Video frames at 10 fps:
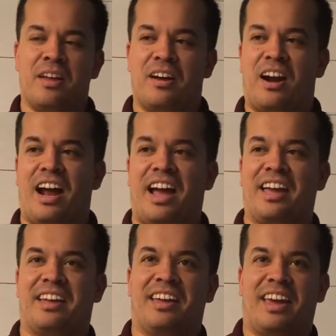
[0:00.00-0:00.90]
All right?
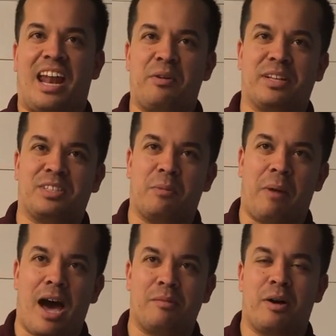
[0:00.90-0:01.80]
And I would get to the
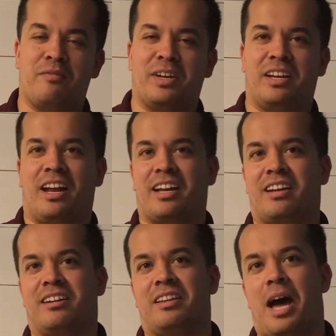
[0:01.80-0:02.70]
bottom of it, and I get
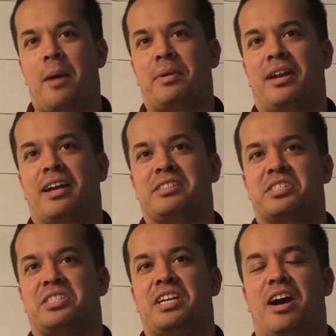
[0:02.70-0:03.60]
in the lobby, and I just
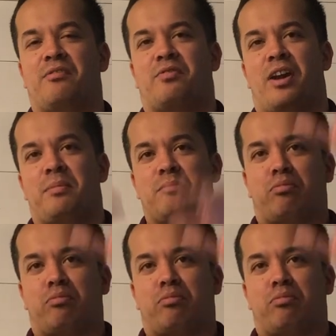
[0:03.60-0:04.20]
see out in front of me.